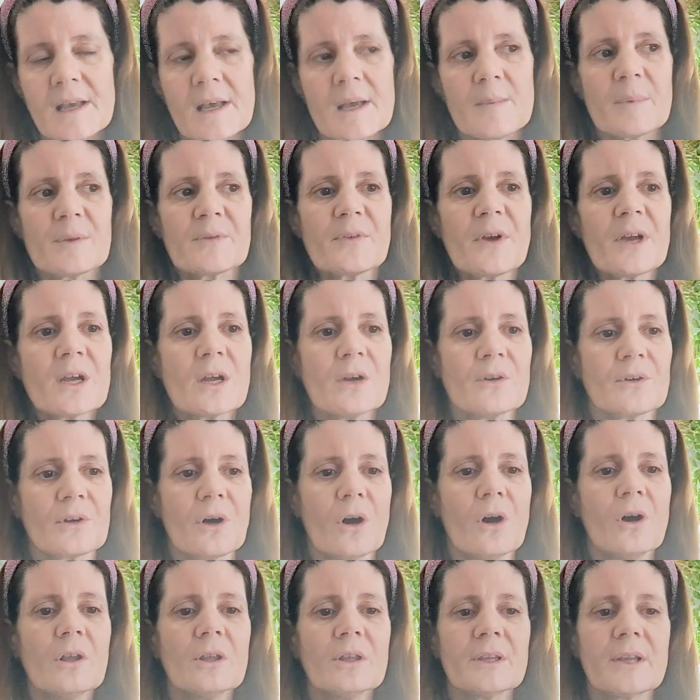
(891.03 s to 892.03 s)
But if I go on a
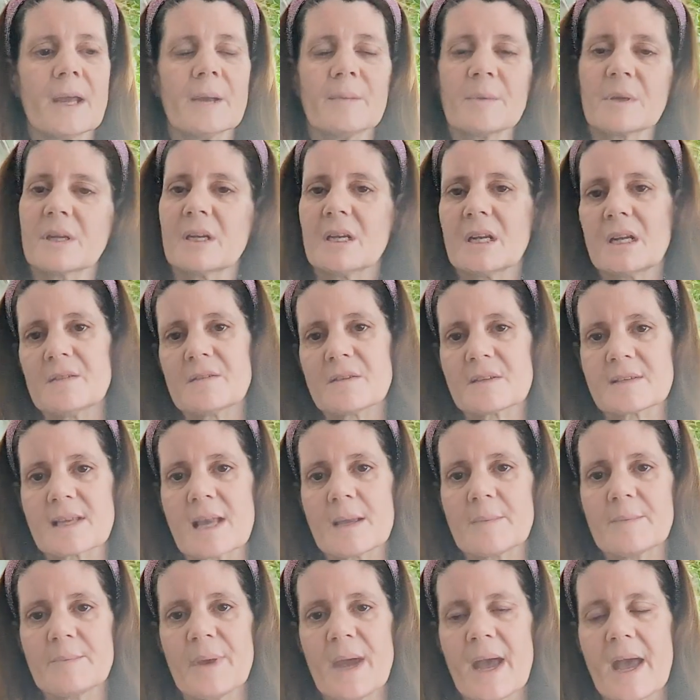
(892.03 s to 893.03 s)
holiday, I'm going to need the
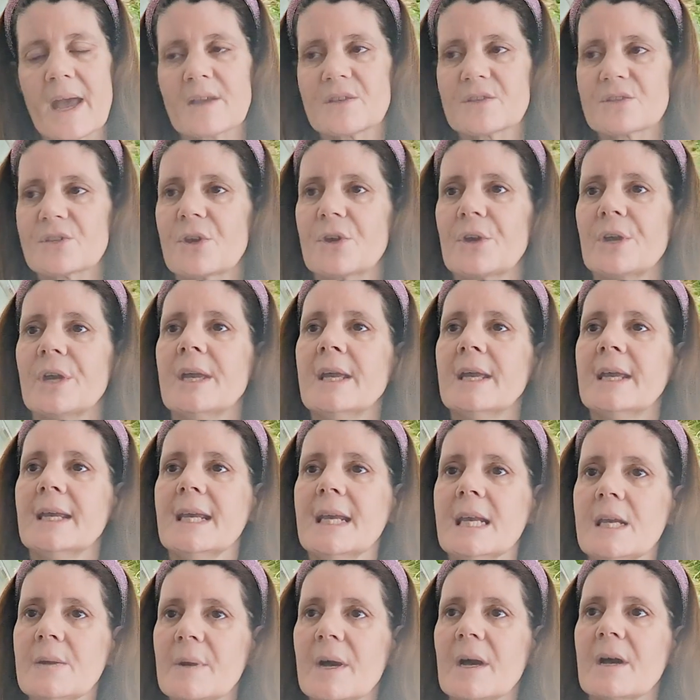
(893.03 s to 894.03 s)
same bag. So
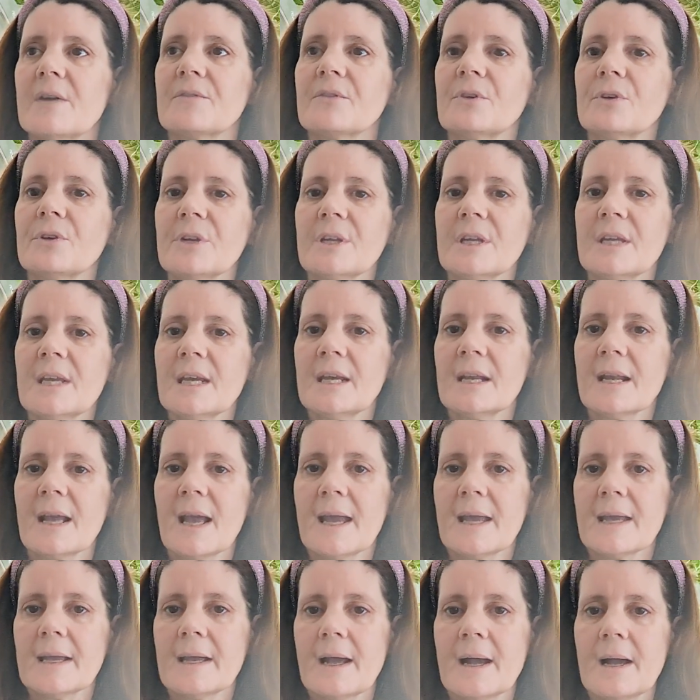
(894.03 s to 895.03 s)
anyway, I've got to get
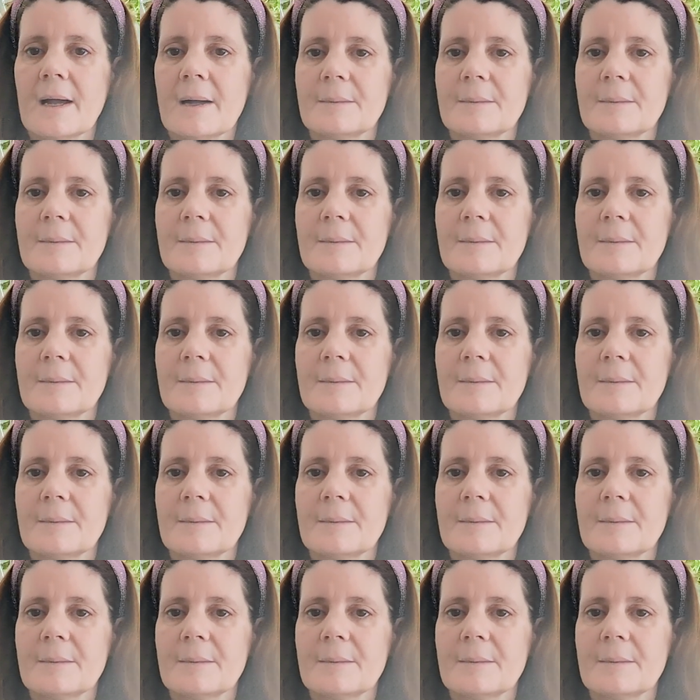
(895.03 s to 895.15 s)
a...